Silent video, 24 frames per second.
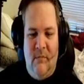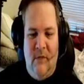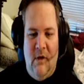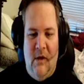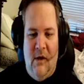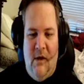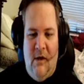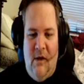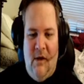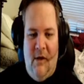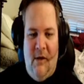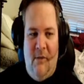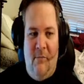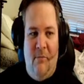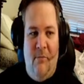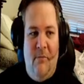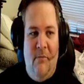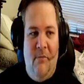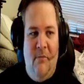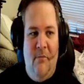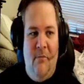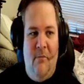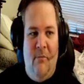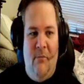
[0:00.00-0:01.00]
Um,
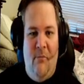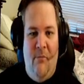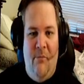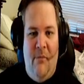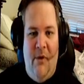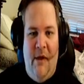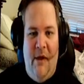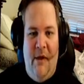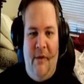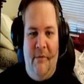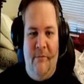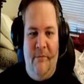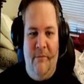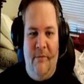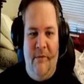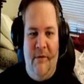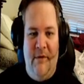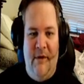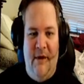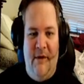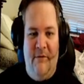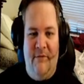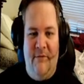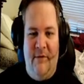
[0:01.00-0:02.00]
but
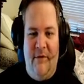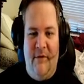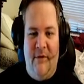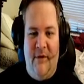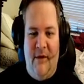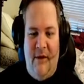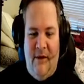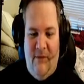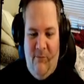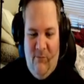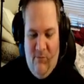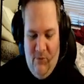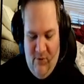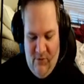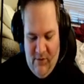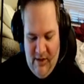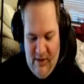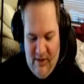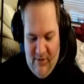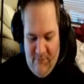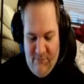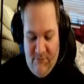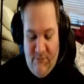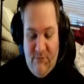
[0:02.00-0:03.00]
definitely will
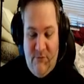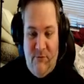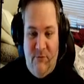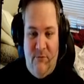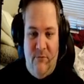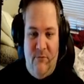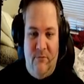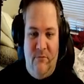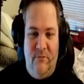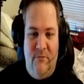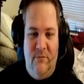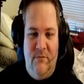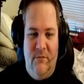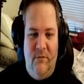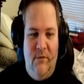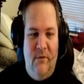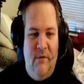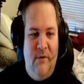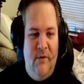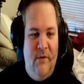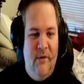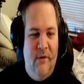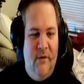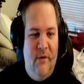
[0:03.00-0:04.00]
have to
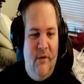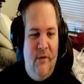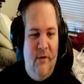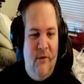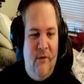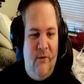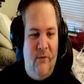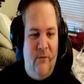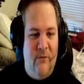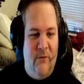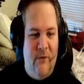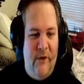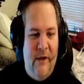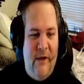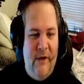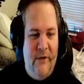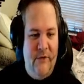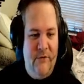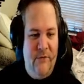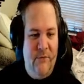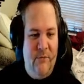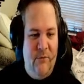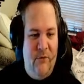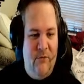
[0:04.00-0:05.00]

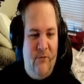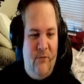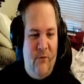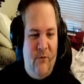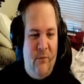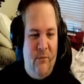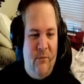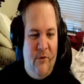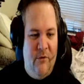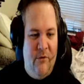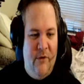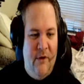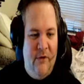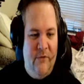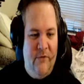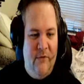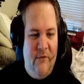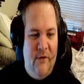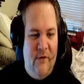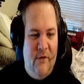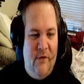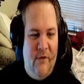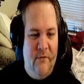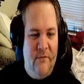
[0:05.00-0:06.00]
rest before
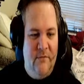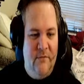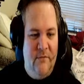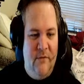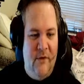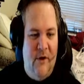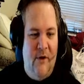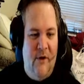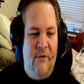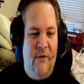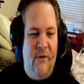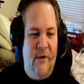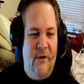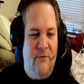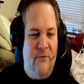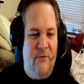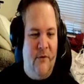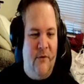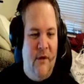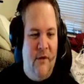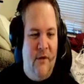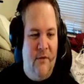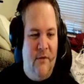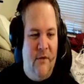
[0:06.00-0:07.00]
progressing on. Oh, that's
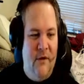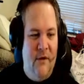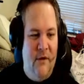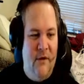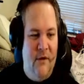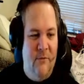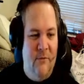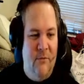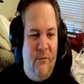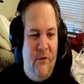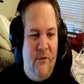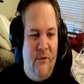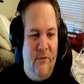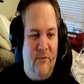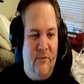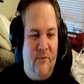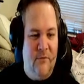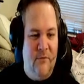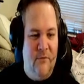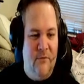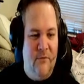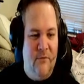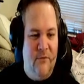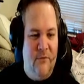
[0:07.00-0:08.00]
right. They give me the
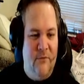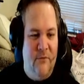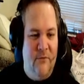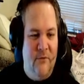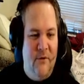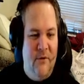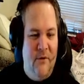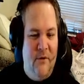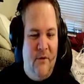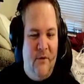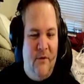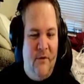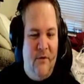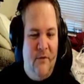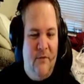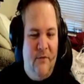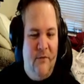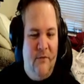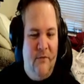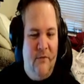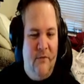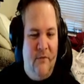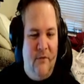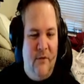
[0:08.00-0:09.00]
scrolls through here.
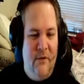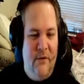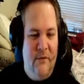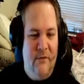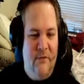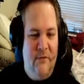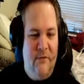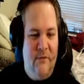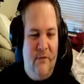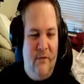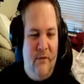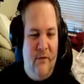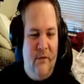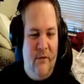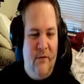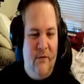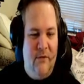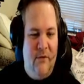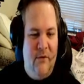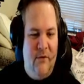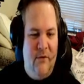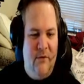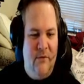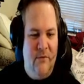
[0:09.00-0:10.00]
So let's learn
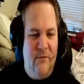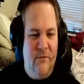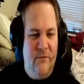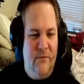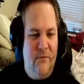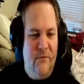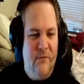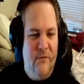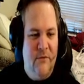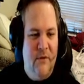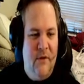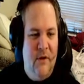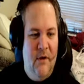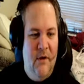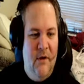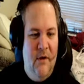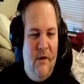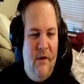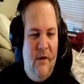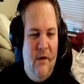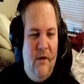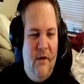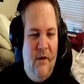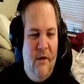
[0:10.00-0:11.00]
those.
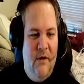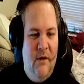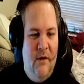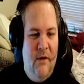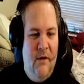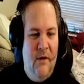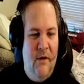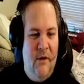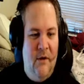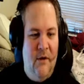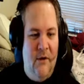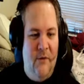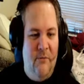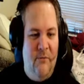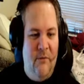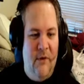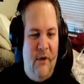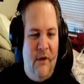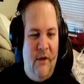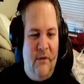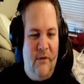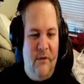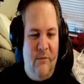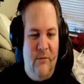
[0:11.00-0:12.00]
Oh,
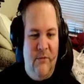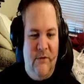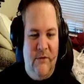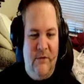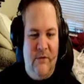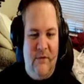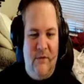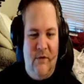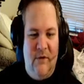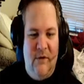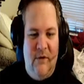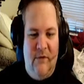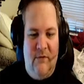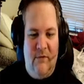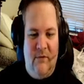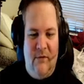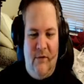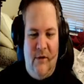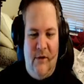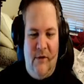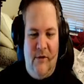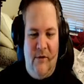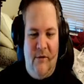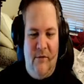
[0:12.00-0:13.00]
we got the mysterious
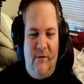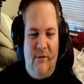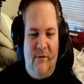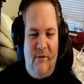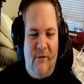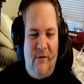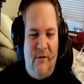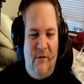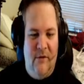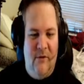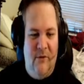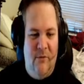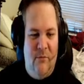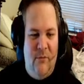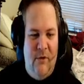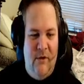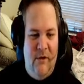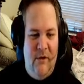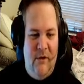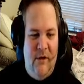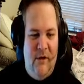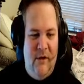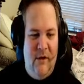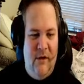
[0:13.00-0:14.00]
letter to go meet
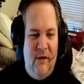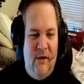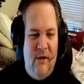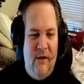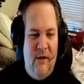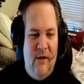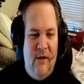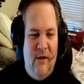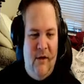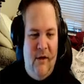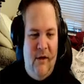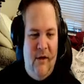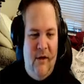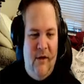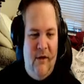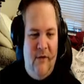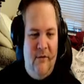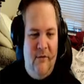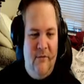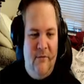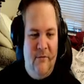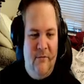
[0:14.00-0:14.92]
that guy.